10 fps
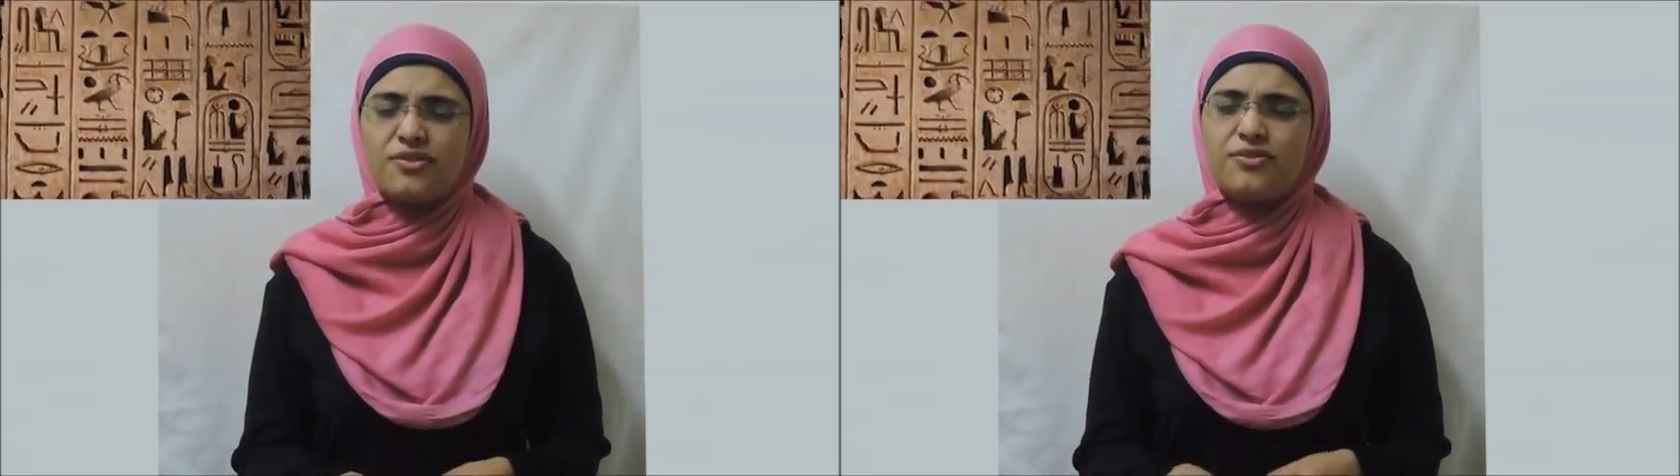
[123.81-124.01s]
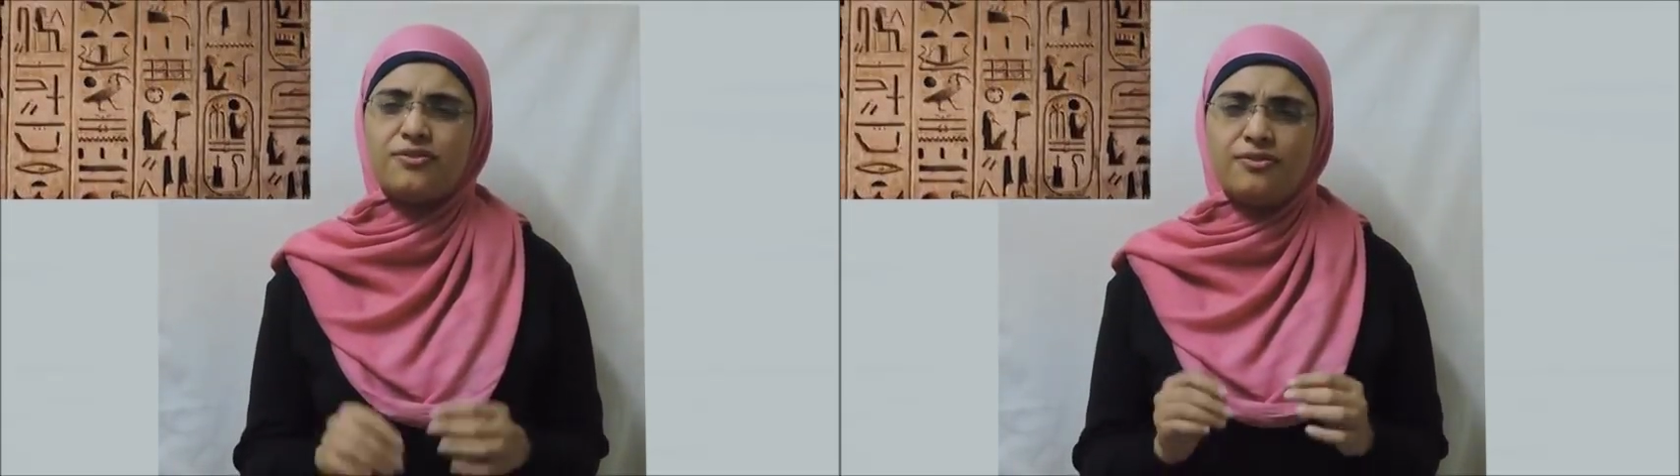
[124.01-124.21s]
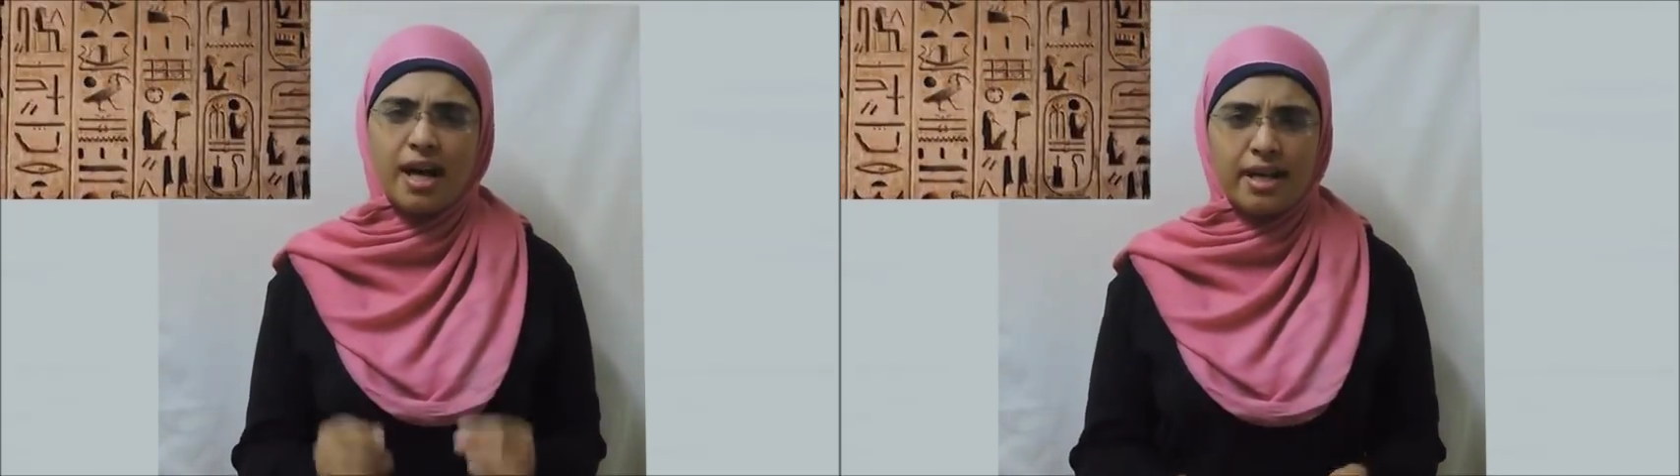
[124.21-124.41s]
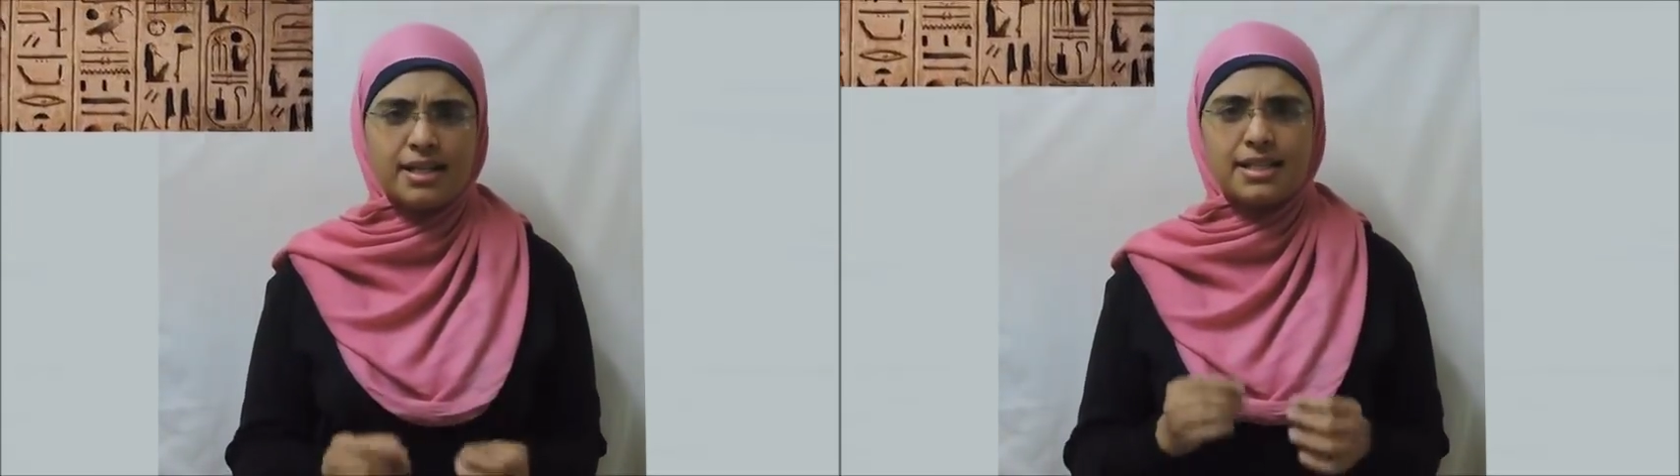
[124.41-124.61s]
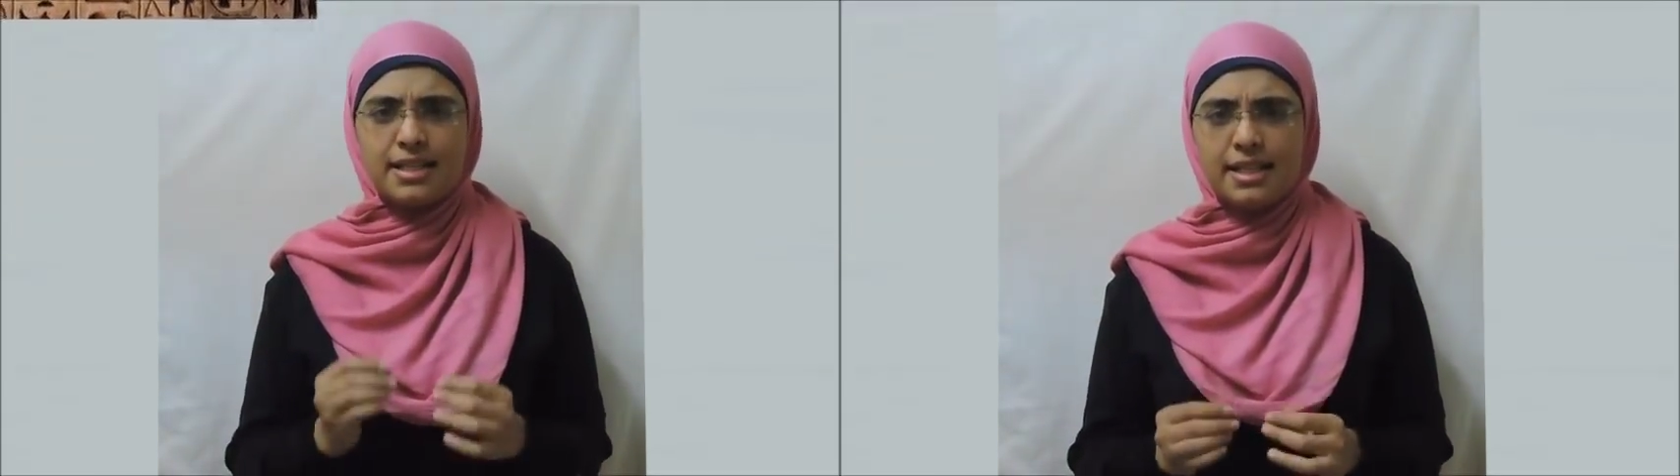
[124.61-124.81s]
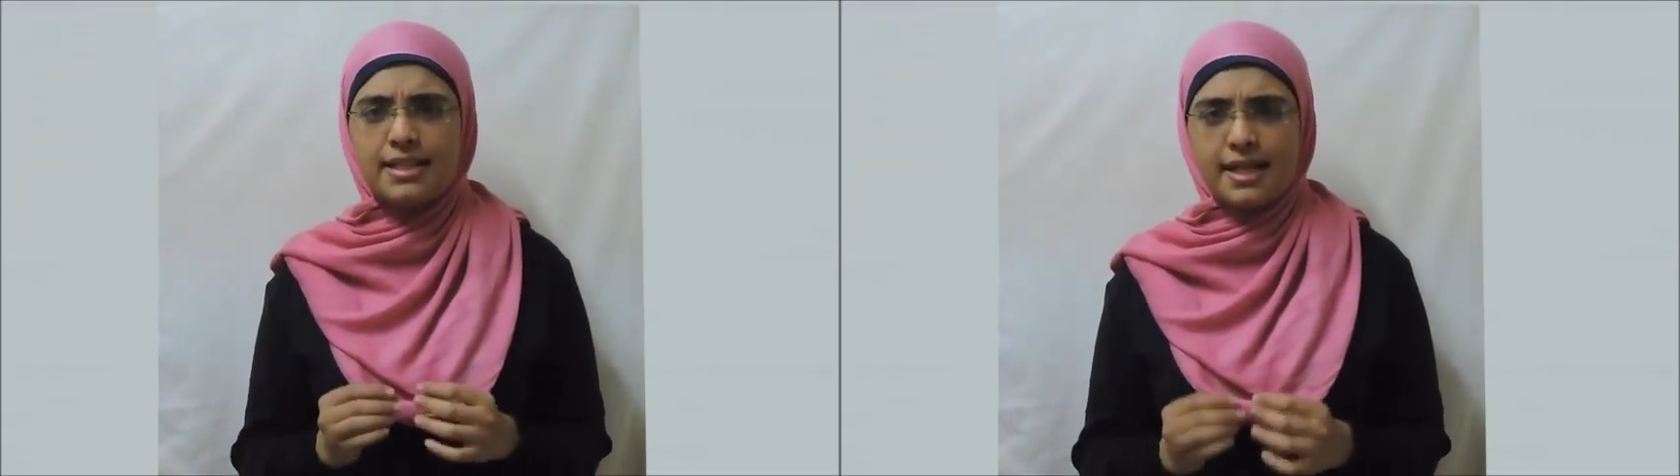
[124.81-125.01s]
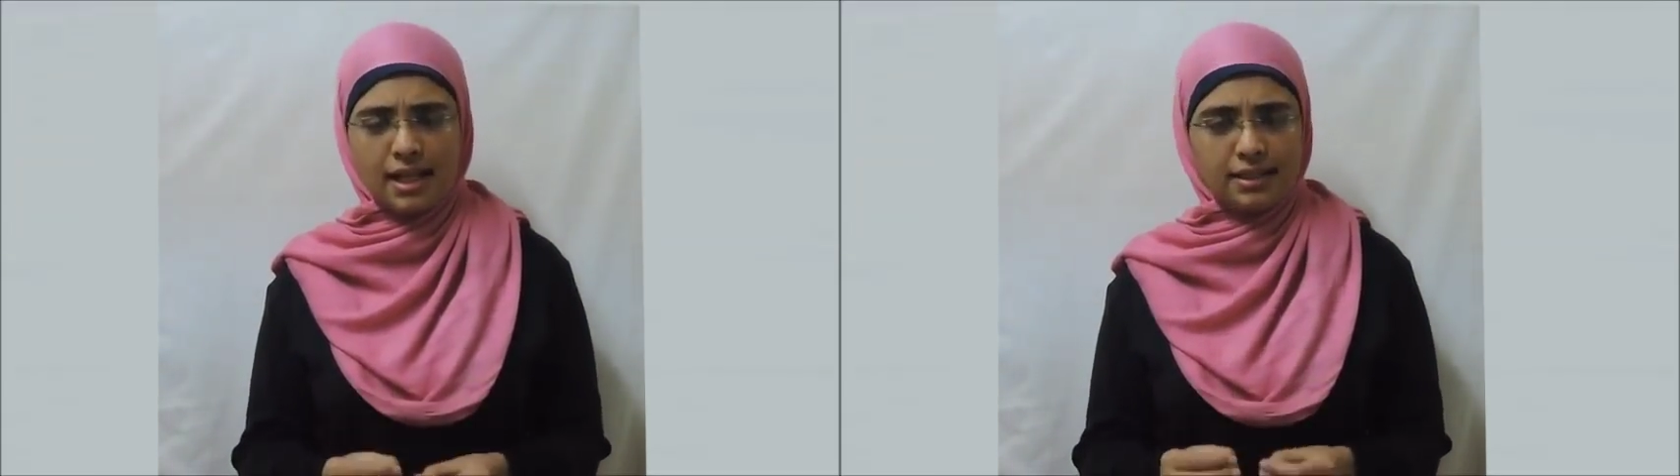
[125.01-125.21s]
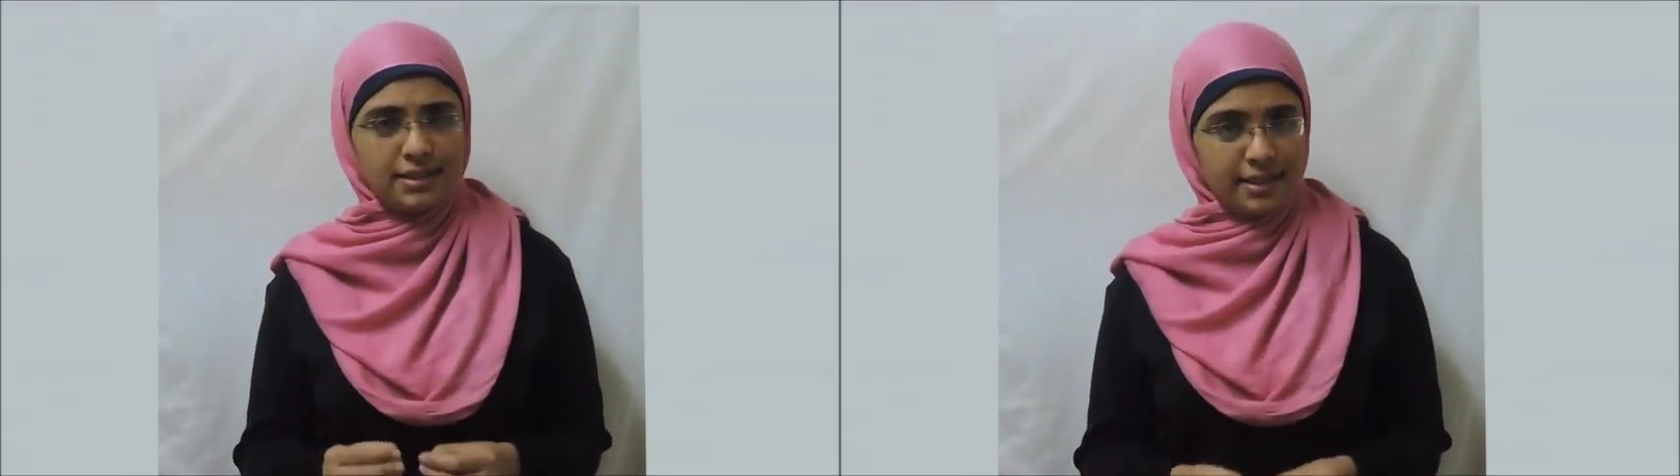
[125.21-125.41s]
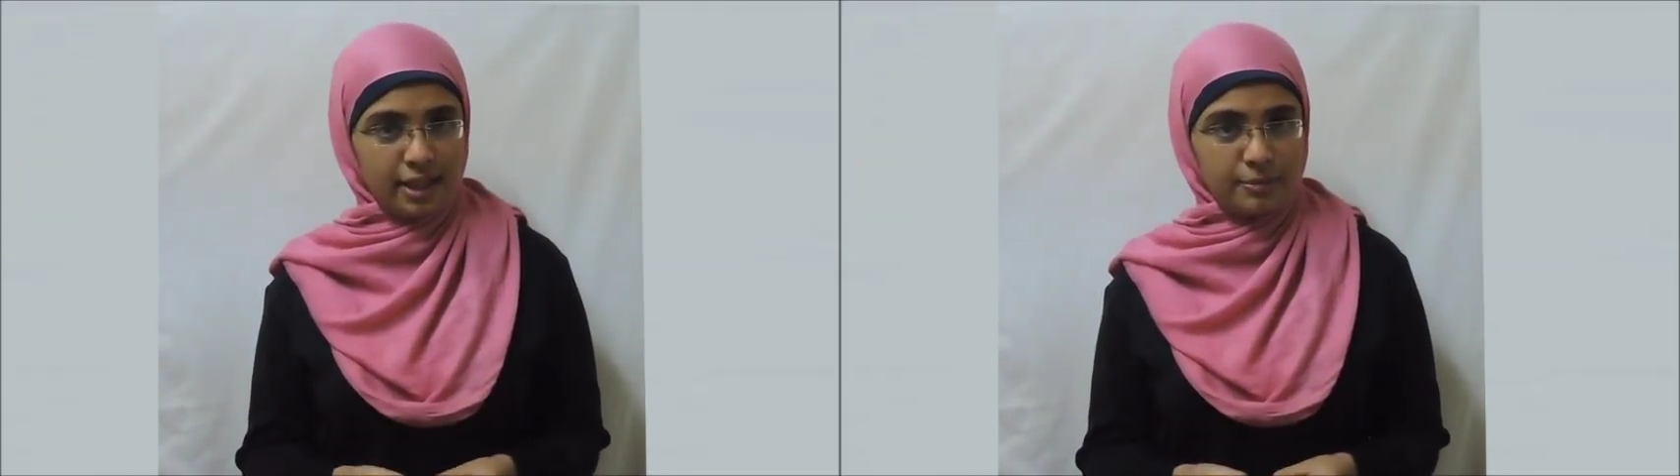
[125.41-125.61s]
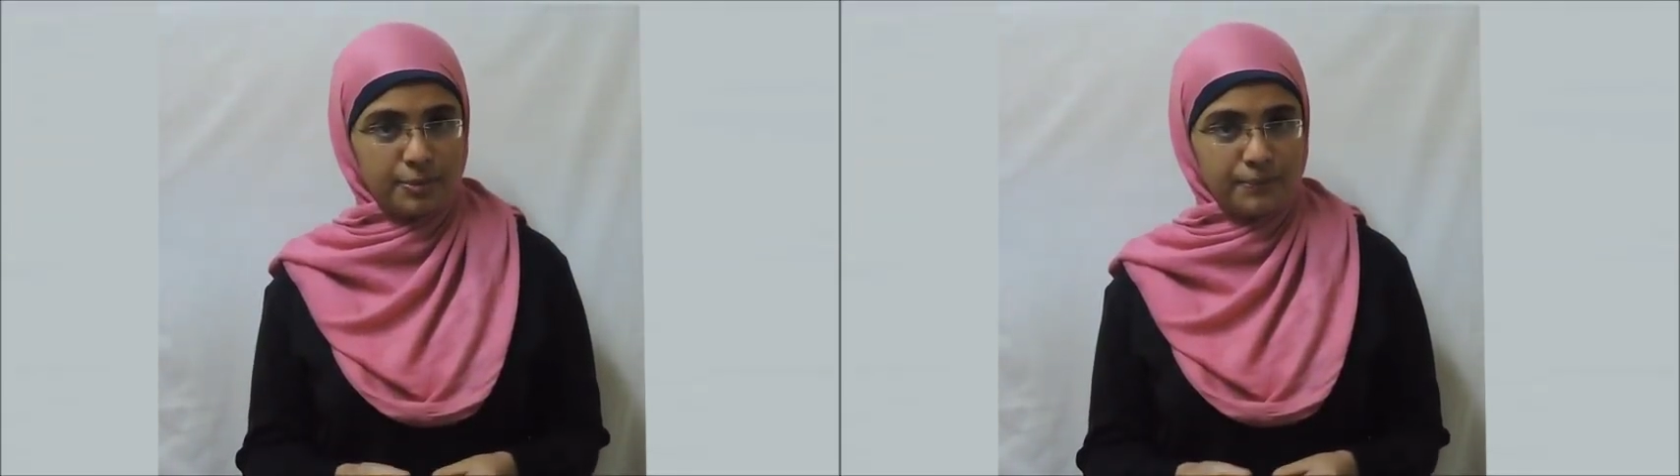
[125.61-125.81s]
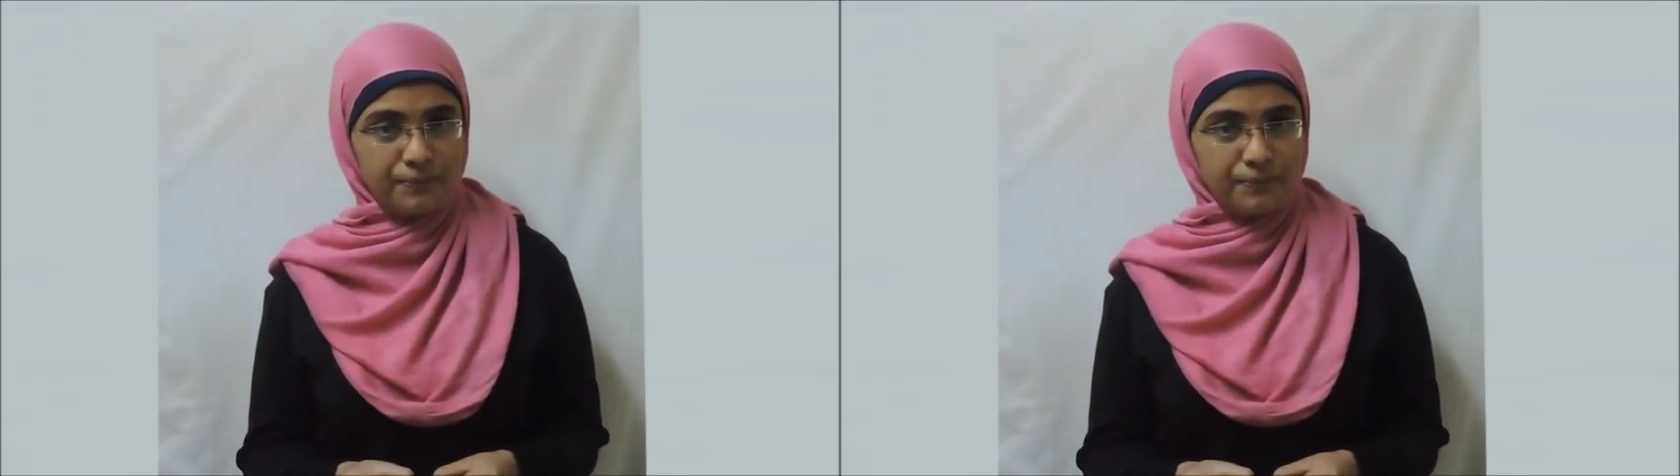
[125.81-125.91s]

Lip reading: very detailed type,